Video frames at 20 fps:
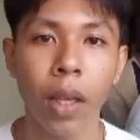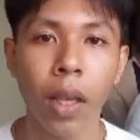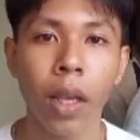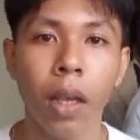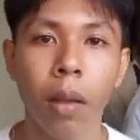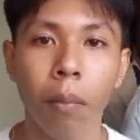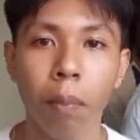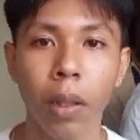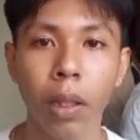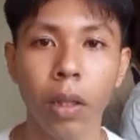
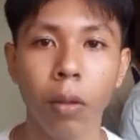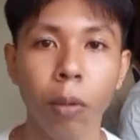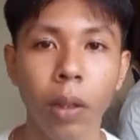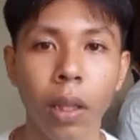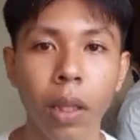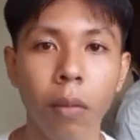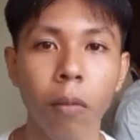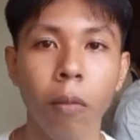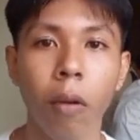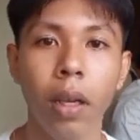between
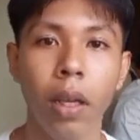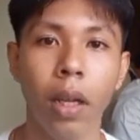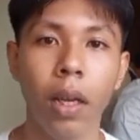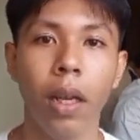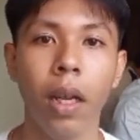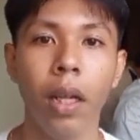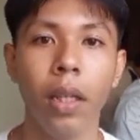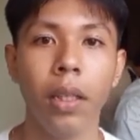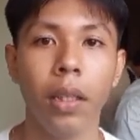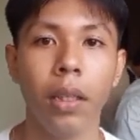one
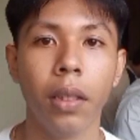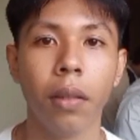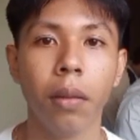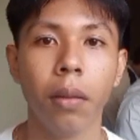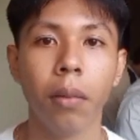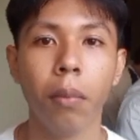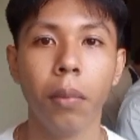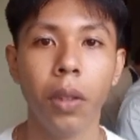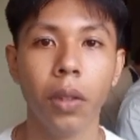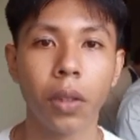another,
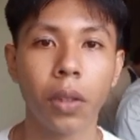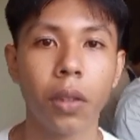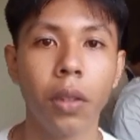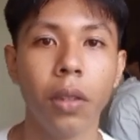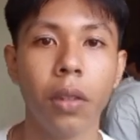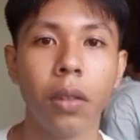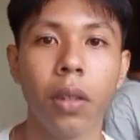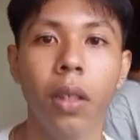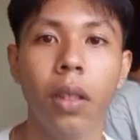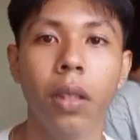most
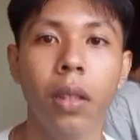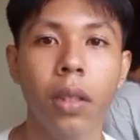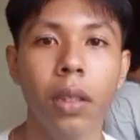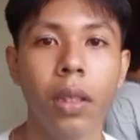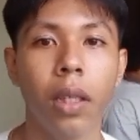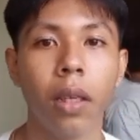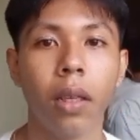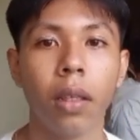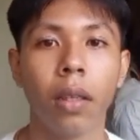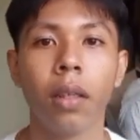control or the
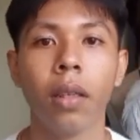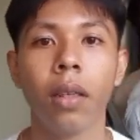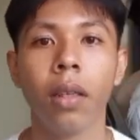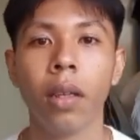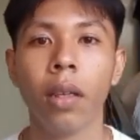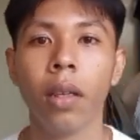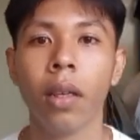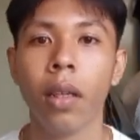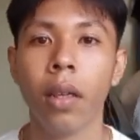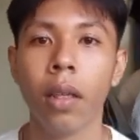
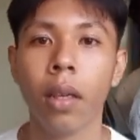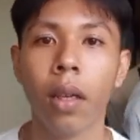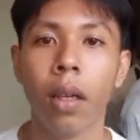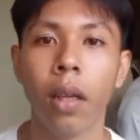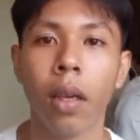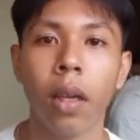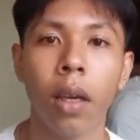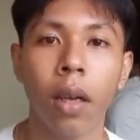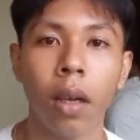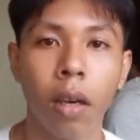
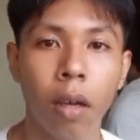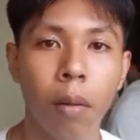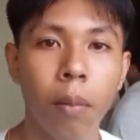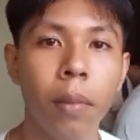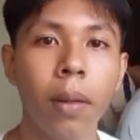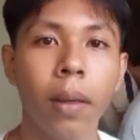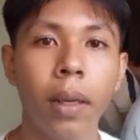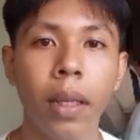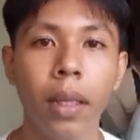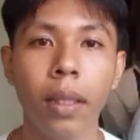
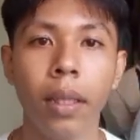camaraderie